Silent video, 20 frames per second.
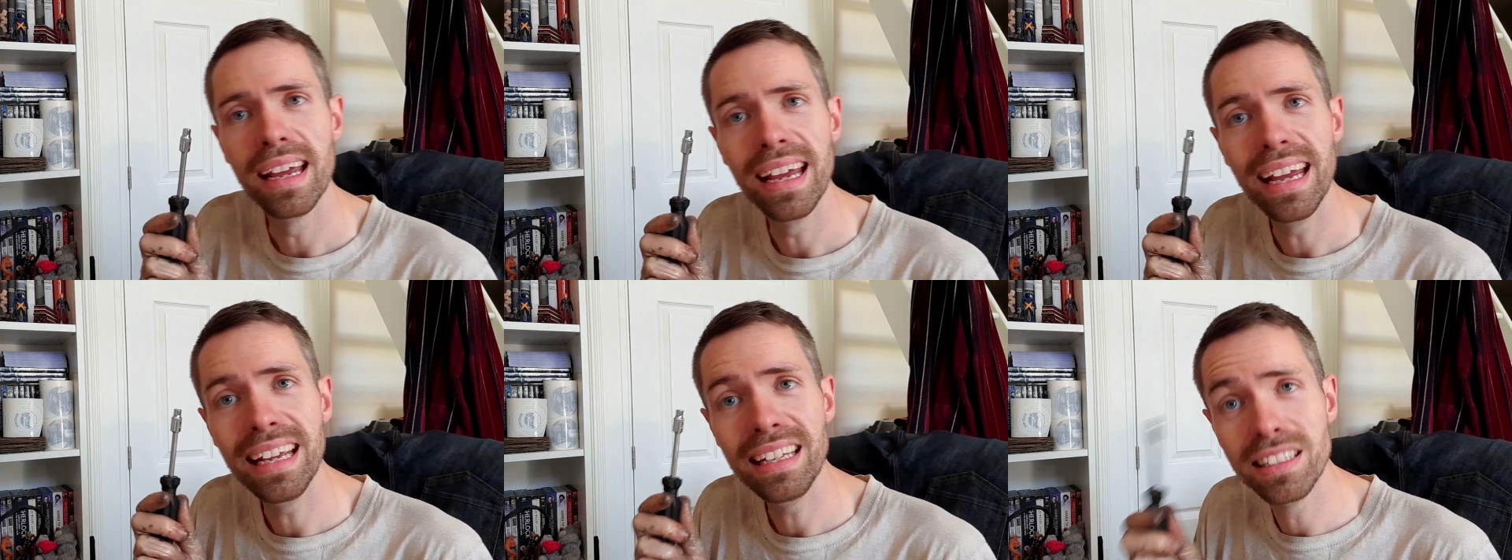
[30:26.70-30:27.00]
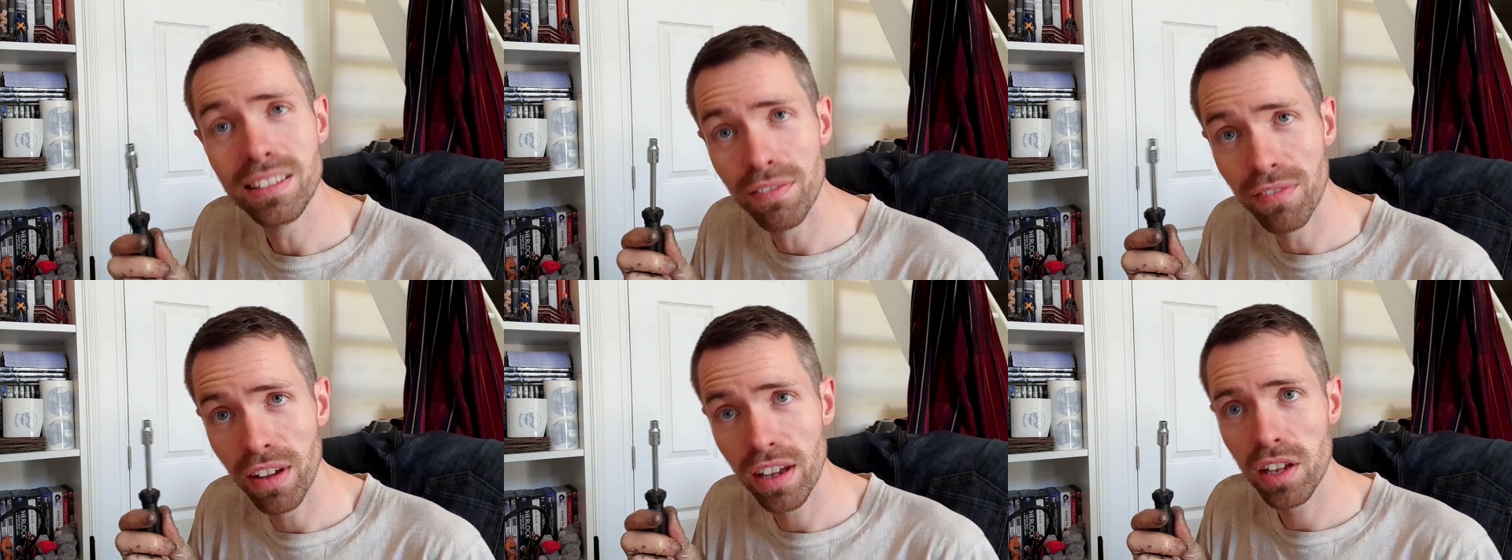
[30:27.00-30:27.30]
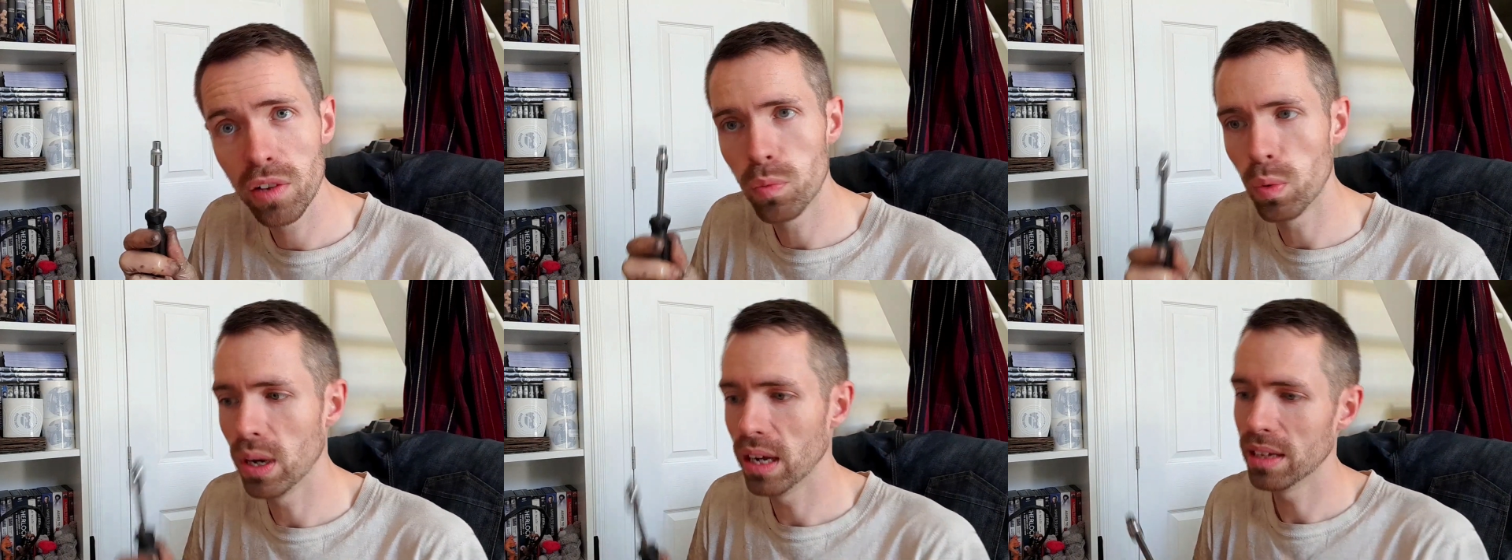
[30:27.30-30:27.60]
It's a
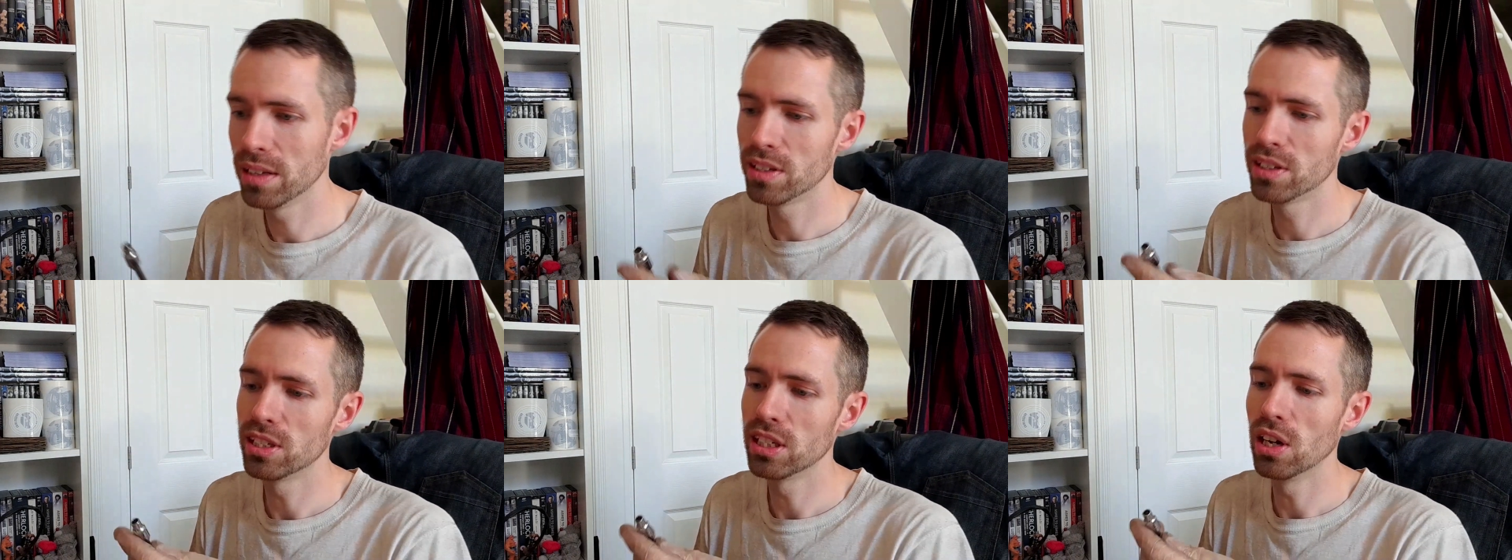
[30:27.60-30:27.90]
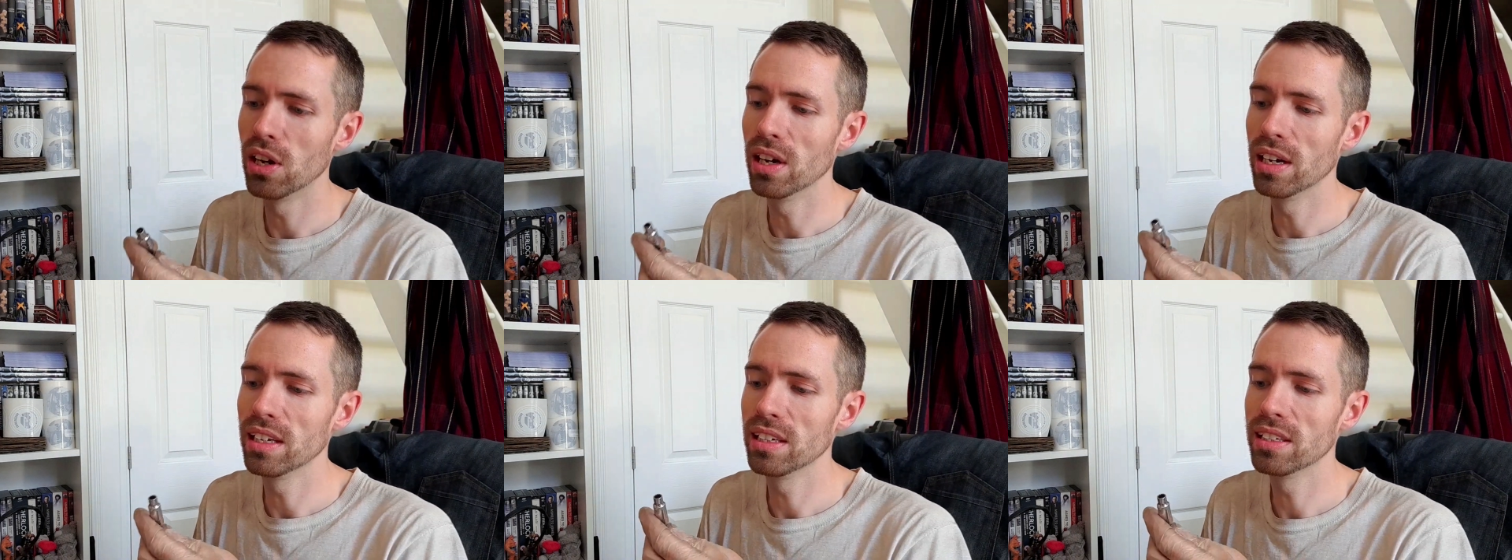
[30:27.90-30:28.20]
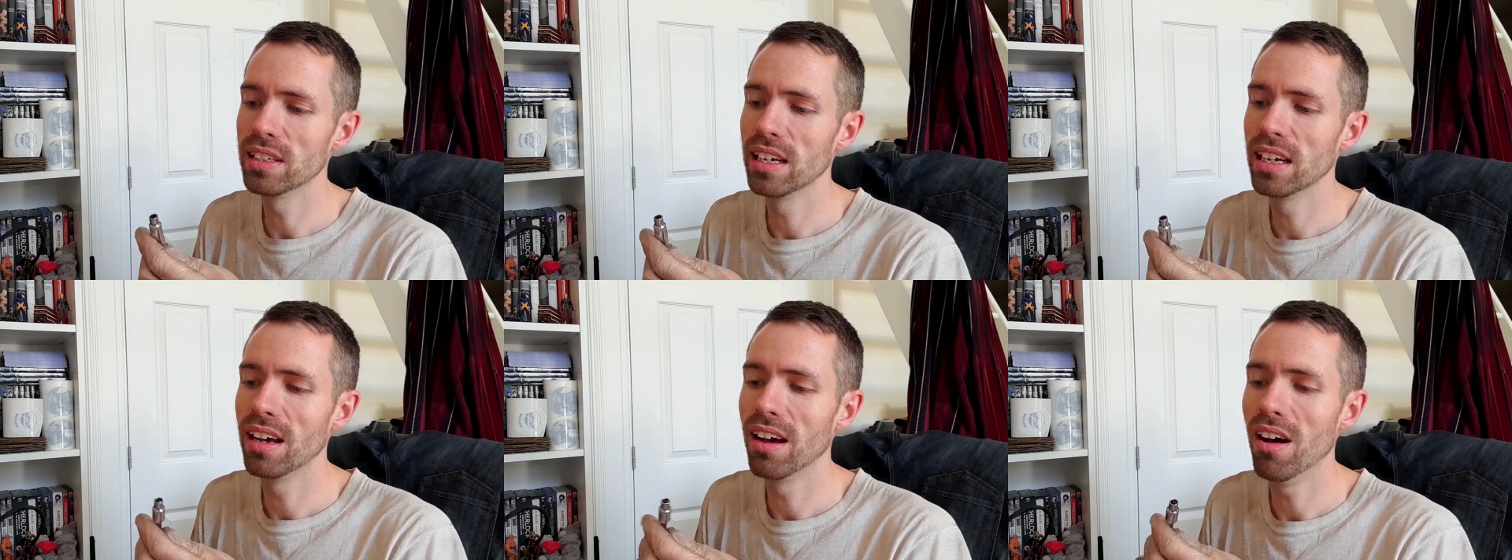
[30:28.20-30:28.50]
very weird
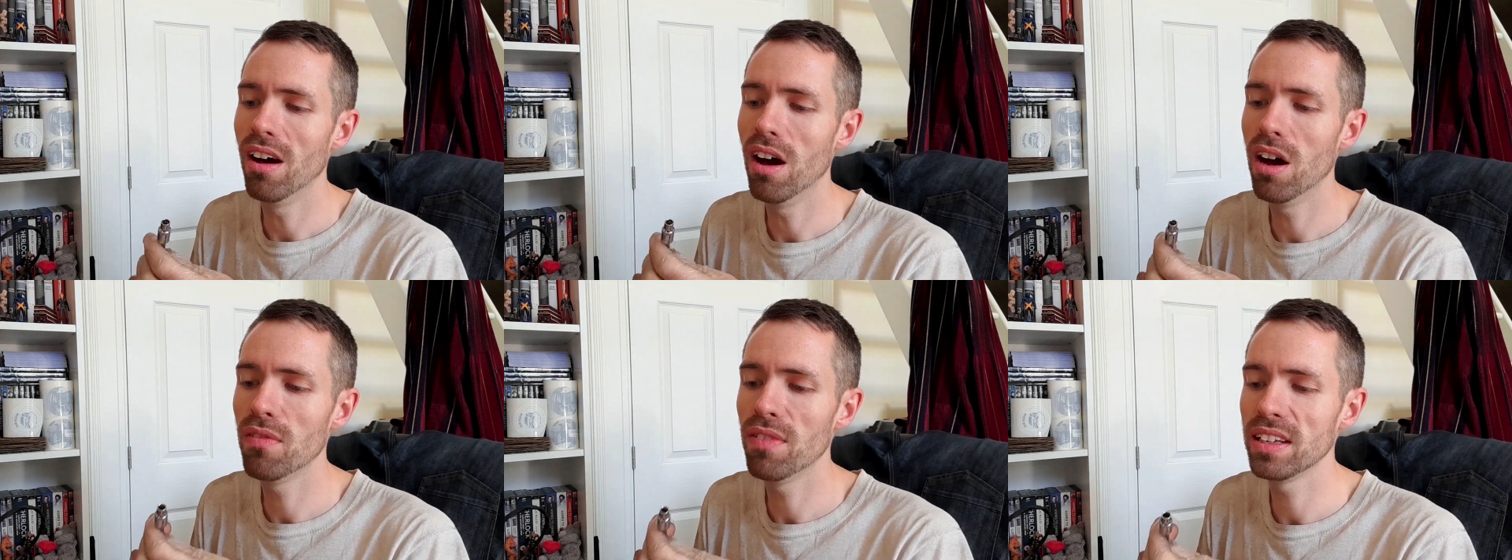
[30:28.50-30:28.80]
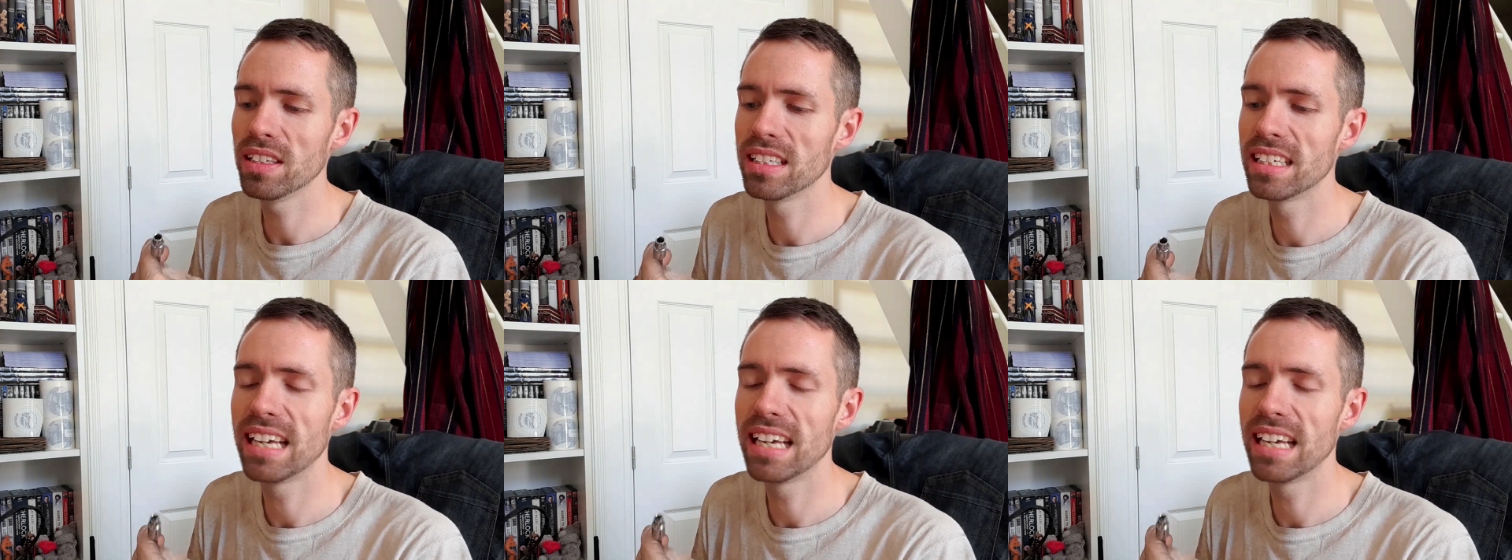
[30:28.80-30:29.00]
size. I've had